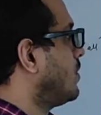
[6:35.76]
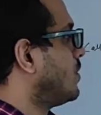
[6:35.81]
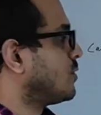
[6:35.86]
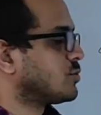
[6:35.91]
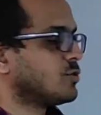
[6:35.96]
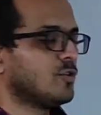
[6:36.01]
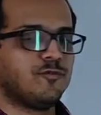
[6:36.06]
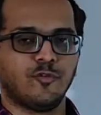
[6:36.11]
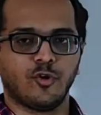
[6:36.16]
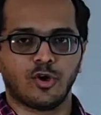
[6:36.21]

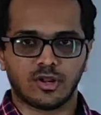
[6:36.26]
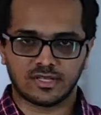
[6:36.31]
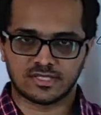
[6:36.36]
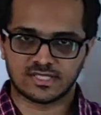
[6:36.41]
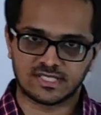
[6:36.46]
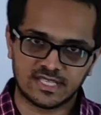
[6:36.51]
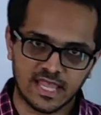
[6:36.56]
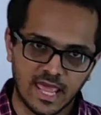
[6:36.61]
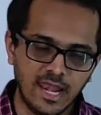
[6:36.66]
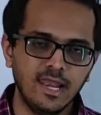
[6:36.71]
So for a
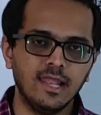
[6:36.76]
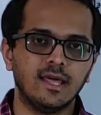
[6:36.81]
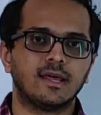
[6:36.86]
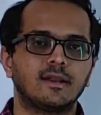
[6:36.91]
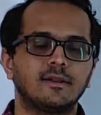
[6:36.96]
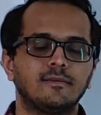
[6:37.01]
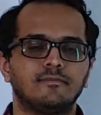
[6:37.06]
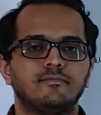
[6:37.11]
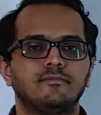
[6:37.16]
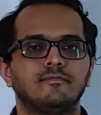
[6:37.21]

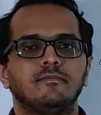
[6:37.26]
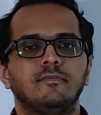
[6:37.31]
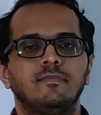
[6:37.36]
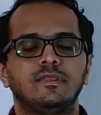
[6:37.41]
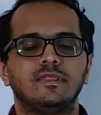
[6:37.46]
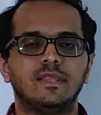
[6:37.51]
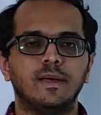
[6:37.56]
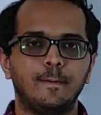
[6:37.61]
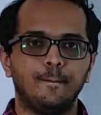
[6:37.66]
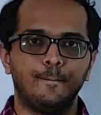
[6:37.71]
seller,
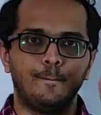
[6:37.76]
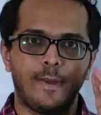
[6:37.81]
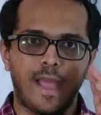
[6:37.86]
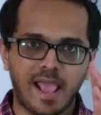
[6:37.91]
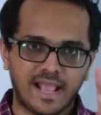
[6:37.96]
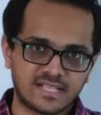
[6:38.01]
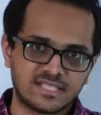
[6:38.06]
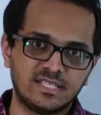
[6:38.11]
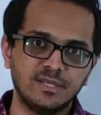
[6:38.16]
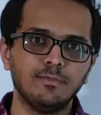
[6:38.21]
the
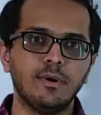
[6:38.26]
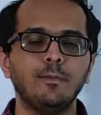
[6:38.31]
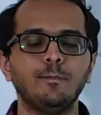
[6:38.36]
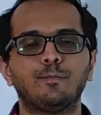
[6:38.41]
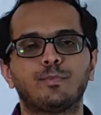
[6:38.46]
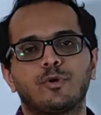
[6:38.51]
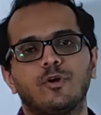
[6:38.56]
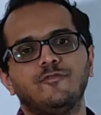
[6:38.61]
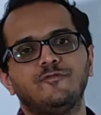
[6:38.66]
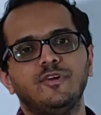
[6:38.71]

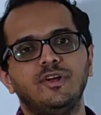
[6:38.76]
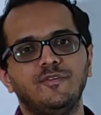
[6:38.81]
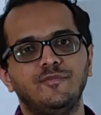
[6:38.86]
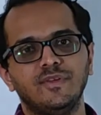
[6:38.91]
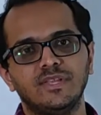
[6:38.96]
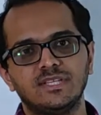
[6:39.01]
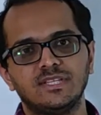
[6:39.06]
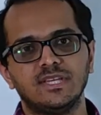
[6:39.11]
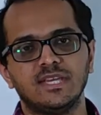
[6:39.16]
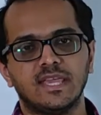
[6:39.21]
maximum profit
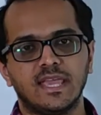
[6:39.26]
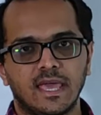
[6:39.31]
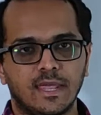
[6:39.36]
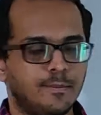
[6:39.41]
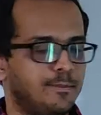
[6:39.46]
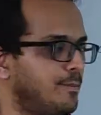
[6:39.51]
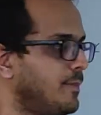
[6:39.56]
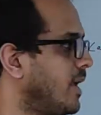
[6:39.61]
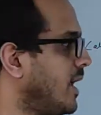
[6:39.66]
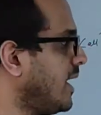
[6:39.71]
which he
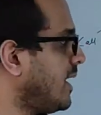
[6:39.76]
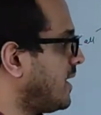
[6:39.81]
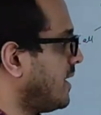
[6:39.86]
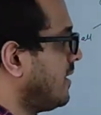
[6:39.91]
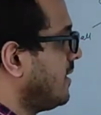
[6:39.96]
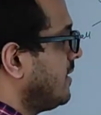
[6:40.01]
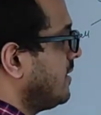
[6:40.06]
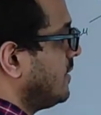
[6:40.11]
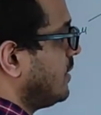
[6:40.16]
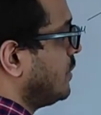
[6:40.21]
can
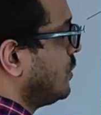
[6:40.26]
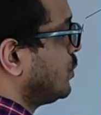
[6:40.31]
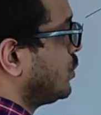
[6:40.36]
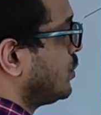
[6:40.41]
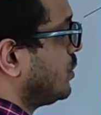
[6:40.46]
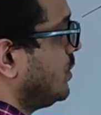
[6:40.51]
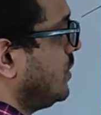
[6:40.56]
make is